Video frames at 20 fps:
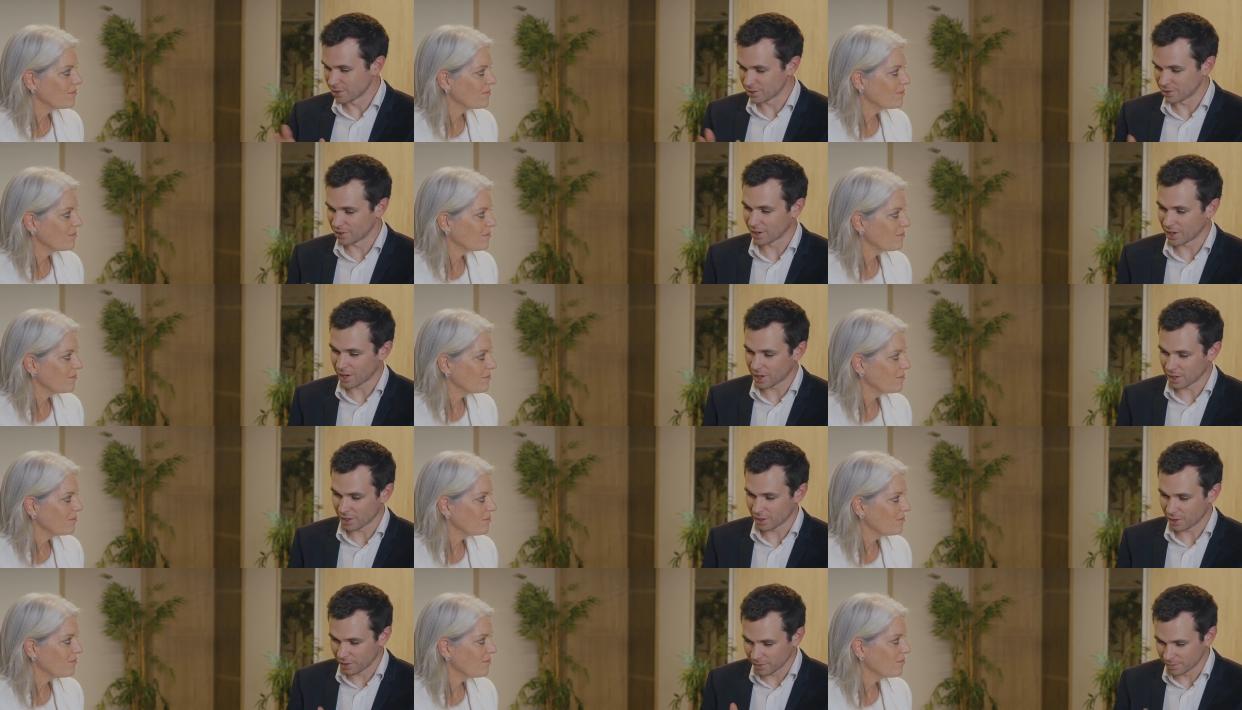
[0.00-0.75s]
Speaker 1: there
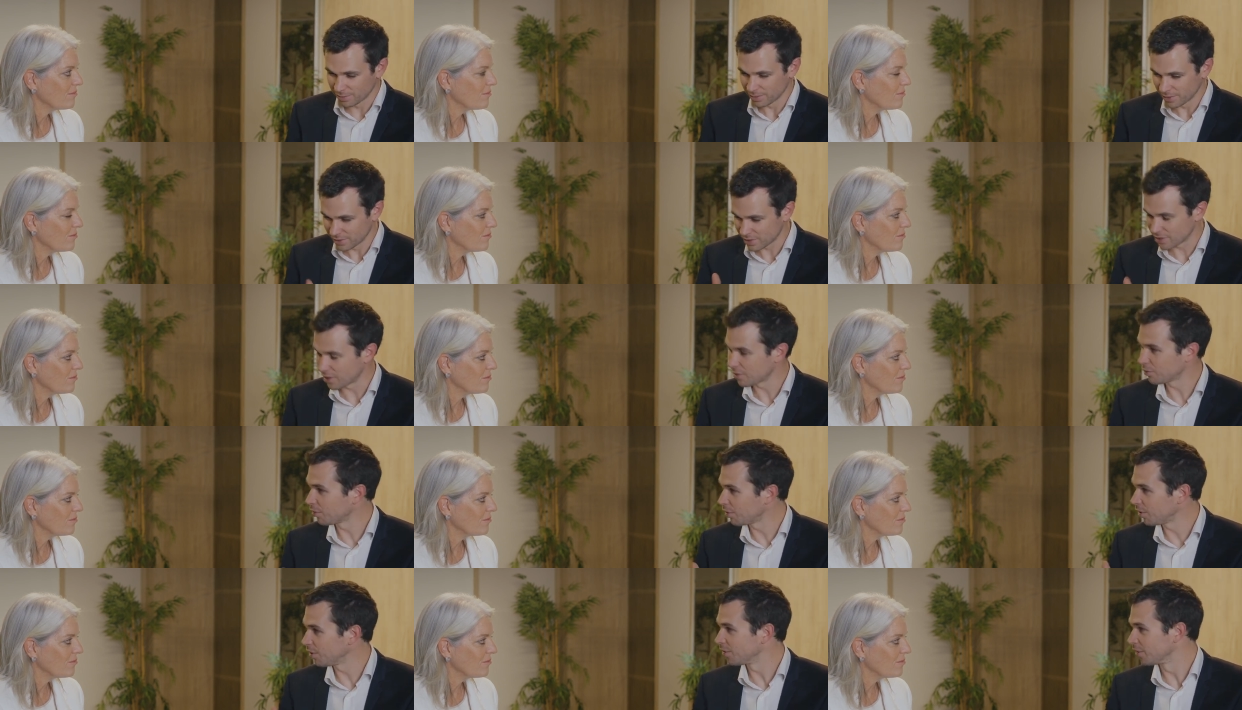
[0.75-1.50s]
are
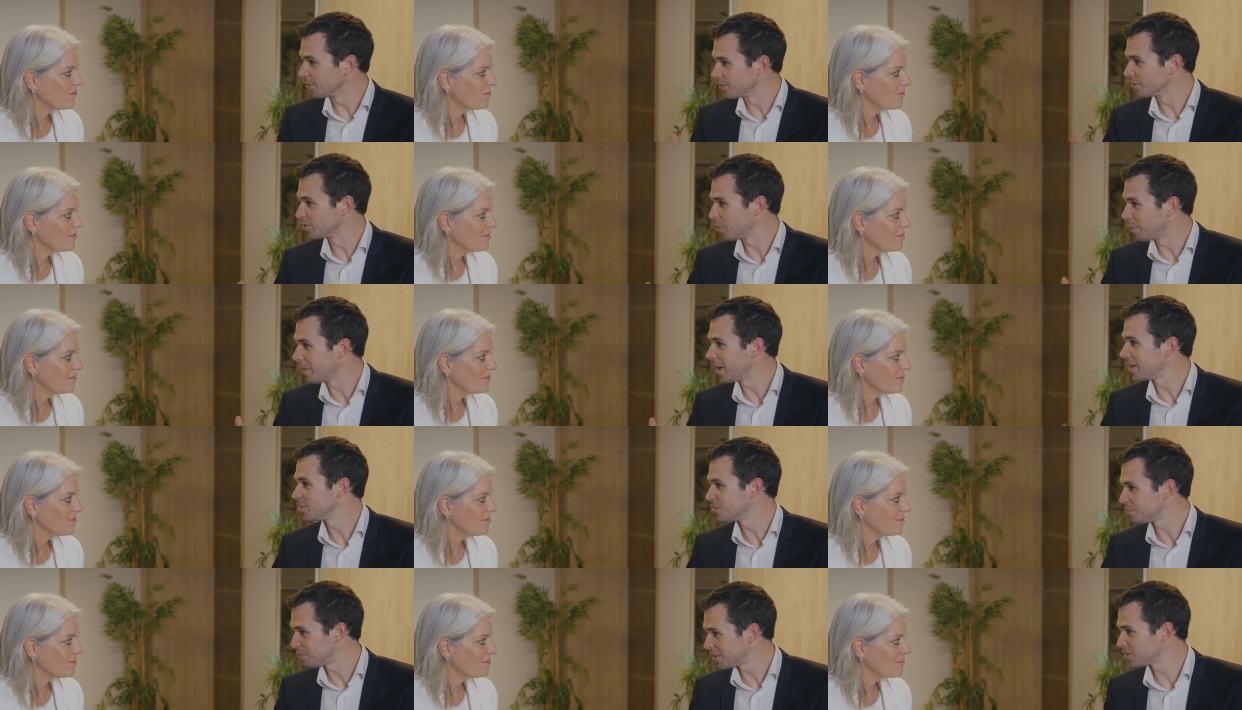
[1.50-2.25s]
several domain
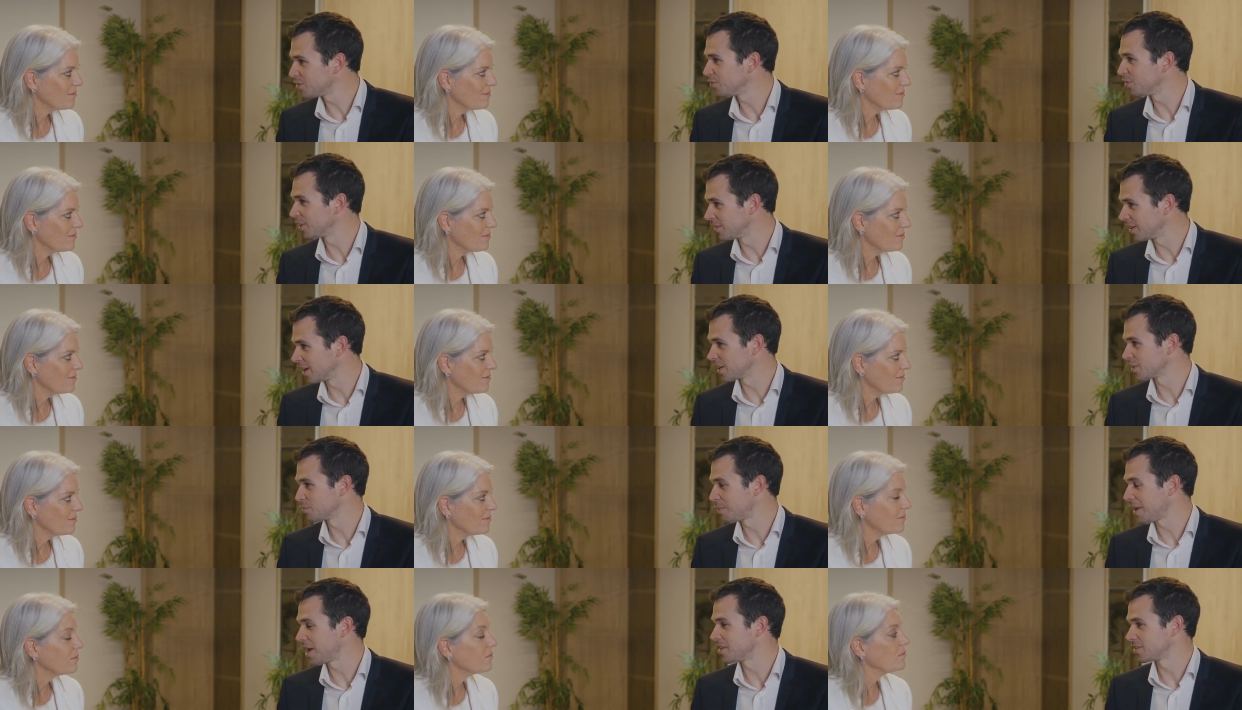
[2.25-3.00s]
specific data
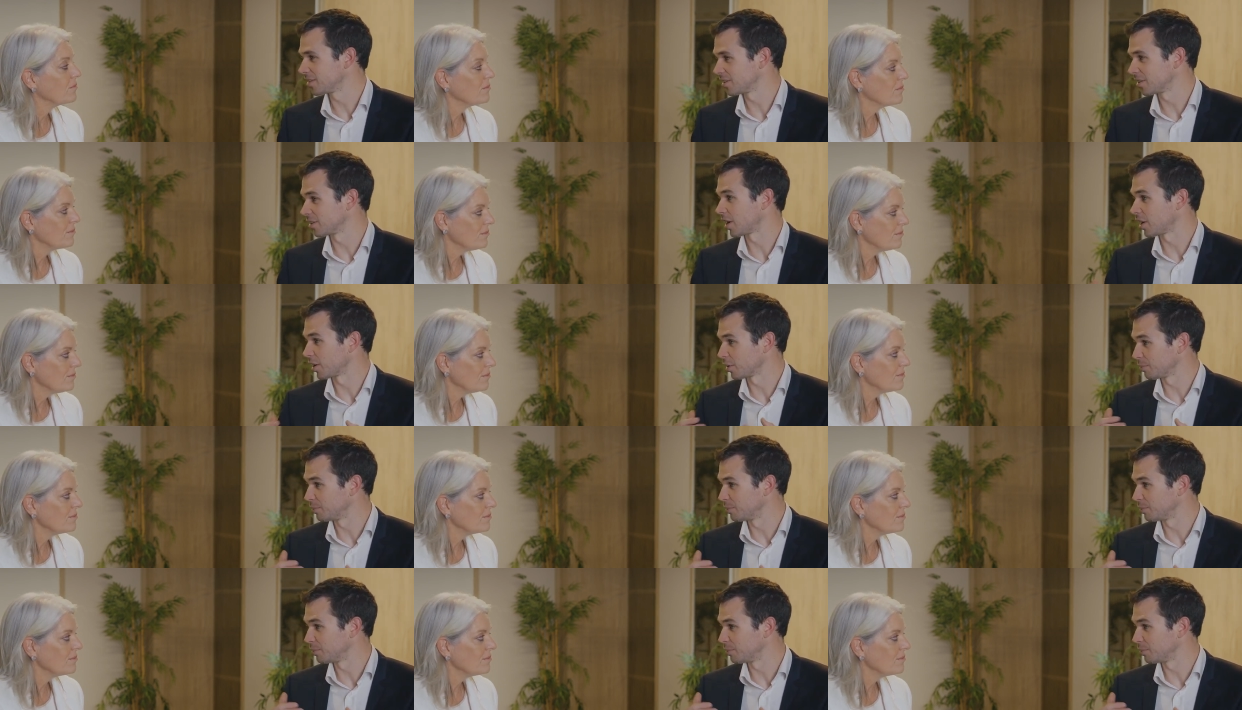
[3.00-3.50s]
spaces that are